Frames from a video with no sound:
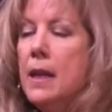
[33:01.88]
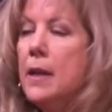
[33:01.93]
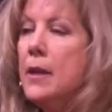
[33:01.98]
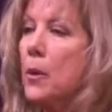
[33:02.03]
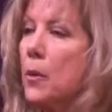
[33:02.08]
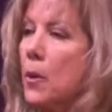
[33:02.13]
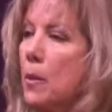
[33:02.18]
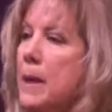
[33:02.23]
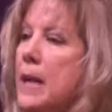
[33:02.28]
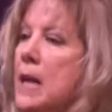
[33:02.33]

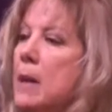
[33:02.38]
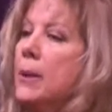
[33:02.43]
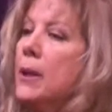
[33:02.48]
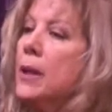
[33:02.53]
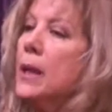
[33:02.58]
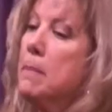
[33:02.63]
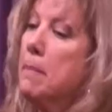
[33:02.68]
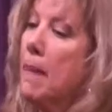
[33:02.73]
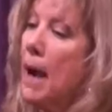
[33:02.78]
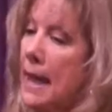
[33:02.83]
There were
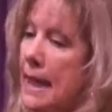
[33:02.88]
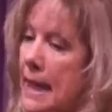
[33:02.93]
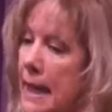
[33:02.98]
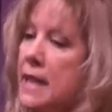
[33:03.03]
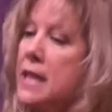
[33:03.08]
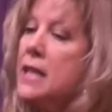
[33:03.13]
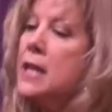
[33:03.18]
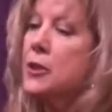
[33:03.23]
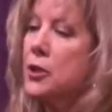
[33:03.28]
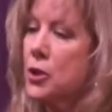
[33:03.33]
people in my
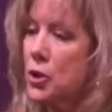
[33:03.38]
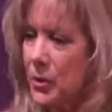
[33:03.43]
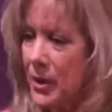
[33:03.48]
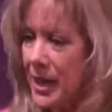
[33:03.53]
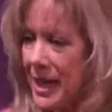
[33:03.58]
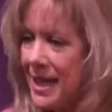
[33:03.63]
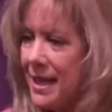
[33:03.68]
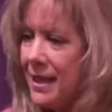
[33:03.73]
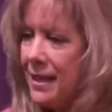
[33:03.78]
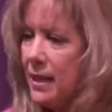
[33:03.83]

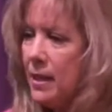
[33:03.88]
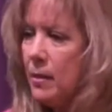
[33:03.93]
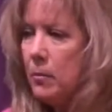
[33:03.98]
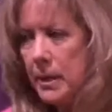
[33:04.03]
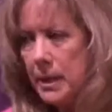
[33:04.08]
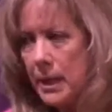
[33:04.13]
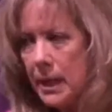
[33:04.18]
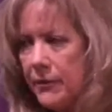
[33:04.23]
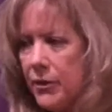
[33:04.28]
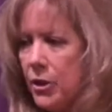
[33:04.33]
industry,
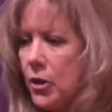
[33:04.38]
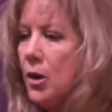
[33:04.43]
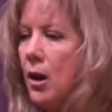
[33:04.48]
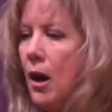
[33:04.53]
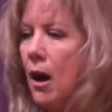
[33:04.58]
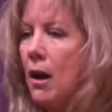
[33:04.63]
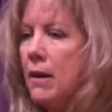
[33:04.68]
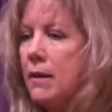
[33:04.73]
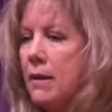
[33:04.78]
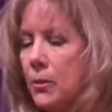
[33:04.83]
believe it or
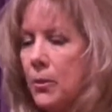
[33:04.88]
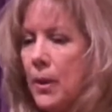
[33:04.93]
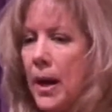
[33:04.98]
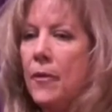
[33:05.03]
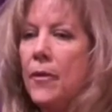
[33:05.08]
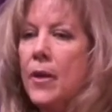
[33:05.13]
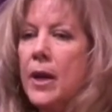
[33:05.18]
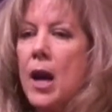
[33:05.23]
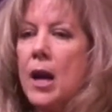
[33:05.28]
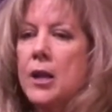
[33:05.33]
not,
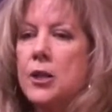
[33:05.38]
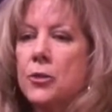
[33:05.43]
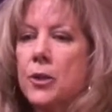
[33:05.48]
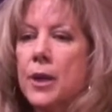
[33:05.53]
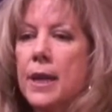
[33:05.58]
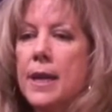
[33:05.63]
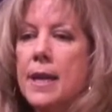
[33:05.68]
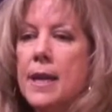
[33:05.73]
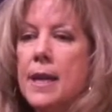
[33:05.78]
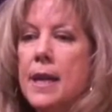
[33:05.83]
around the
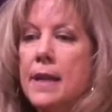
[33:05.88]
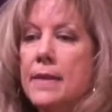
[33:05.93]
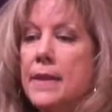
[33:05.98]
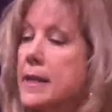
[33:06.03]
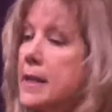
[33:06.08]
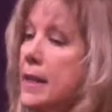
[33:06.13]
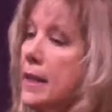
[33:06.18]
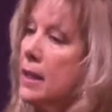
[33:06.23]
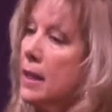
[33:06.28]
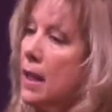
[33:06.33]
country
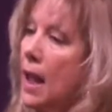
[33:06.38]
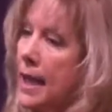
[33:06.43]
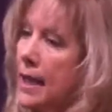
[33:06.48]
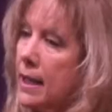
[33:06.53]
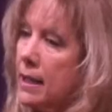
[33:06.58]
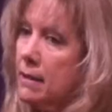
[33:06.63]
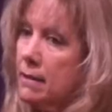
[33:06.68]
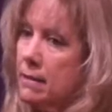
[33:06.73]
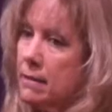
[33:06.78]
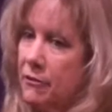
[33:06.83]
that didn't like
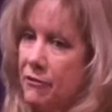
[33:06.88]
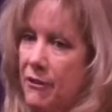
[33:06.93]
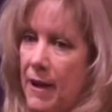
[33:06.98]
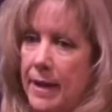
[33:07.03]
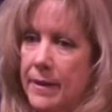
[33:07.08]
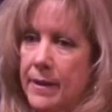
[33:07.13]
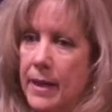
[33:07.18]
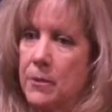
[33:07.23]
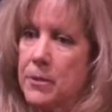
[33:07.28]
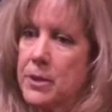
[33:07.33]
the
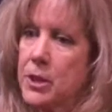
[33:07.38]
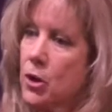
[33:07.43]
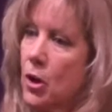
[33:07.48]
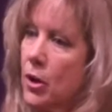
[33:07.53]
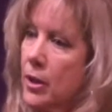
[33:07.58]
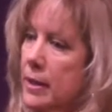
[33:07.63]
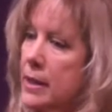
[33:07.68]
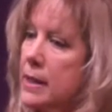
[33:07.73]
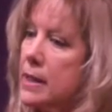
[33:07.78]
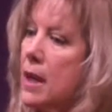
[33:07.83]
fact that I was
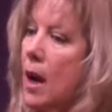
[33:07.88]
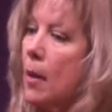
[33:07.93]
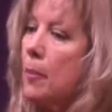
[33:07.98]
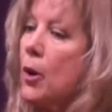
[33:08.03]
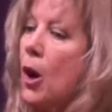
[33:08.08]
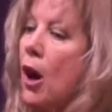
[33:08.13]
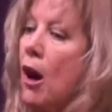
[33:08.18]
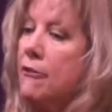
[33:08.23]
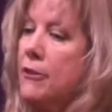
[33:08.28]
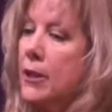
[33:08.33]
starting this
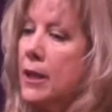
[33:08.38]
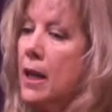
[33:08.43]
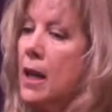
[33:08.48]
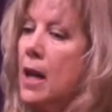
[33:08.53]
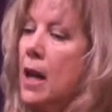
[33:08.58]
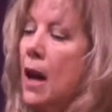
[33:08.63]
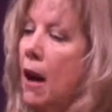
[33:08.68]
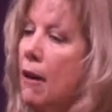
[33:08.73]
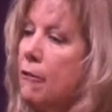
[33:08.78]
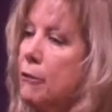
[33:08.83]
nonprofit
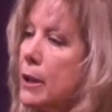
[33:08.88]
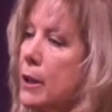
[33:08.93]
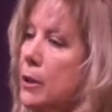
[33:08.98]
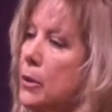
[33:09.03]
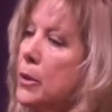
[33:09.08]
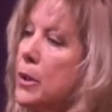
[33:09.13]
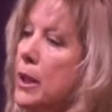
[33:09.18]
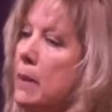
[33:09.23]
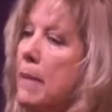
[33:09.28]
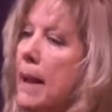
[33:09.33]
of
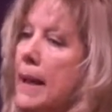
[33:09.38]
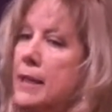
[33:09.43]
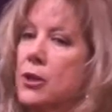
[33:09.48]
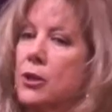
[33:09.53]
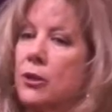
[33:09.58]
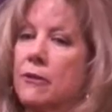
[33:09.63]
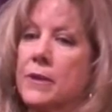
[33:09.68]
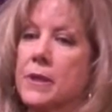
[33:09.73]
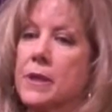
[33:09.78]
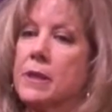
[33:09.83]
recruiting maid
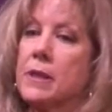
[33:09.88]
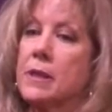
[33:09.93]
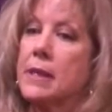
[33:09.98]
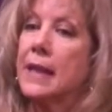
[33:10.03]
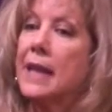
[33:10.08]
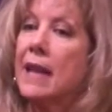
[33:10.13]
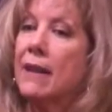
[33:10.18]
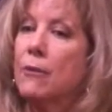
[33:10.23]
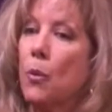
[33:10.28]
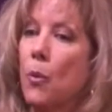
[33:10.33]
services to
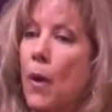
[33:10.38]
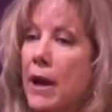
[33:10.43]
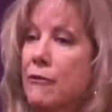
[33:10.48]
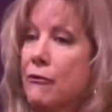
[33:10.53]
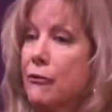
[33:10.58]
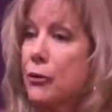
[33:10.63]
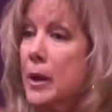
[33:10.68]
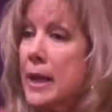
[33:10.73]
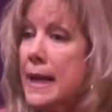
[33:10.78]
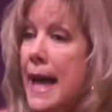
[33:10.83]
give away
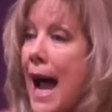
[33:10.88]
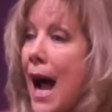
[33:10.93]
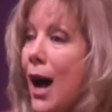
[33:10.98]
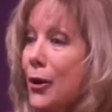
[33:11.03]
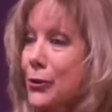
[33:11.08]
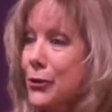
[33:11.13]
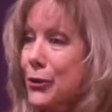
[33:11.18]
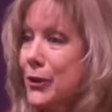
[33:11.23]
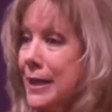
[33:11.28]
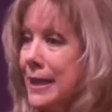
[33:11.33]
free
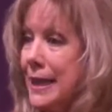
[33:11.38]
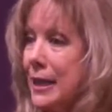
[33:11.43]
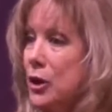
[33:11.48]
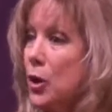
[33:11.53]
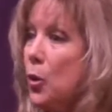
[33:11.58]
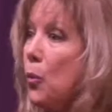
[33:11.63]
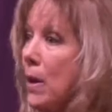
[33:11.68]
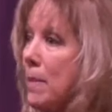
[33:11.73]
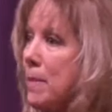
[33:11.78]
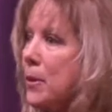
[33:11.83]
house cleaning
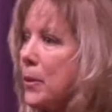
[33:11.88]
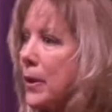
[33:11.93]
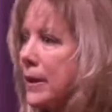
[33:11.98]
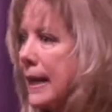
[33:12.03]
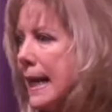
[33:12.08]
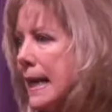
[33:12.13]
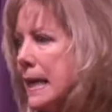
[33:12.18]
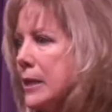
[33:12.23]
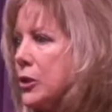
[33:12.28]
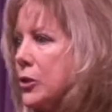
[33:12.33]
to women with
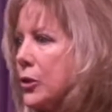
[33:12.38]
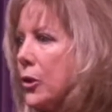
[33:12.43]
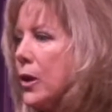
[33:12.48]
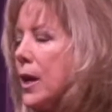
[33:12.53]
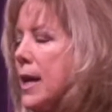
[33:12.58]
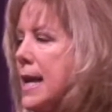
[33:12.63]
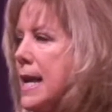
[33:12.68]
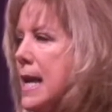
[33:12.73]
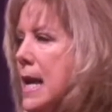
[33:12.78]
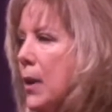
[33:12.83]
cancer.
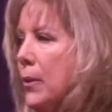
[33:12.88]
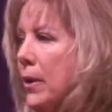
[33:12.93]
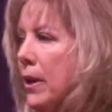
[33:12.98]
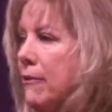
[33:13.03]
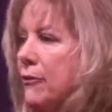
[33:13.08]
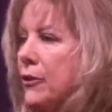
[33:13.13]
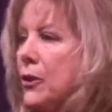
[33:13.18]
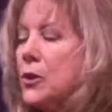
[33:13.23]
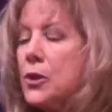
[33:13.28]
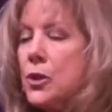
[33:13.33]
And when I
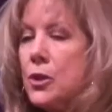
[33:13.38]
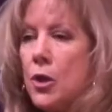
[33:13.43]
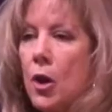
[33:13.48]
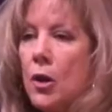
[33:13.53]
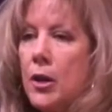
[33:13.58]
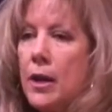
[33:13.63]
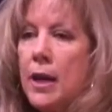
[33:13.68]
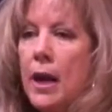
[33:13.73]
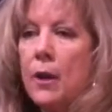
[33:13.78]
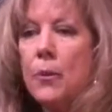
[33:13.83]
first
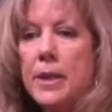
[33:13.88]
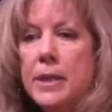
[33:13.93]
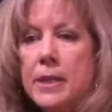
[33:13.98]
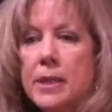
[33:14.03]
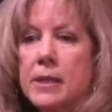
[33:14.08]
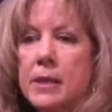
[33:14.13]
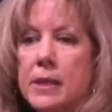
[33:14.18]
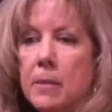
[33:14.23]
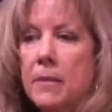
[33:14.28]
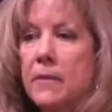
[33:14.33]
started, I went
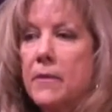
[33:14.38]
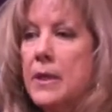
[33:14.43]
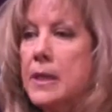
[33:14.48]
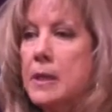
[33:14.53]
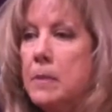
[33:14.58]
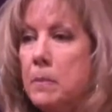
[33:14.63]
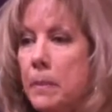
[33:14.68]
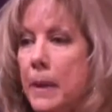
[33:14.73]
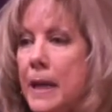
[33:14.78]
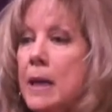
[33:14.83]
to some of
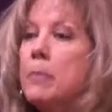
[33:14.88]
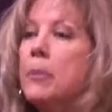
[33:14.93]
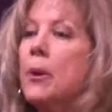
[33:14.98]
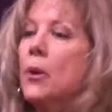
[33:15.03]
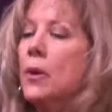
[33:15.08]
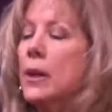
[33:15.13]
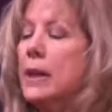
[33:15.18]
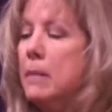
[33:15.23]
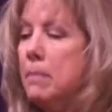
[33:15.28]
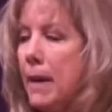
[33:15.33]
these
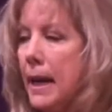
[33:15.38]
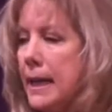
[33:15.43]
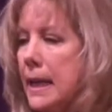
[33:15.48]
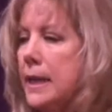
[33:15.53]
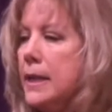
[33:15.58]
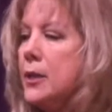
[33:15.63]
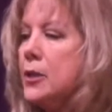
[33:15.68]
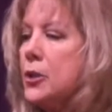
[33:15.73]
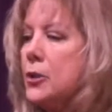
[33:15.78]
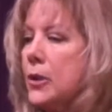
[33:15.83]
people in my
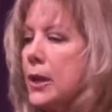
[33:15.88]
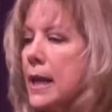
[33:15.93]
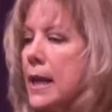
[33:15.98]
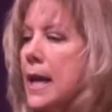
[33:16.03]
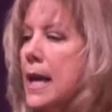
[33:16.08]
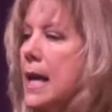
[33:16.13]
industry.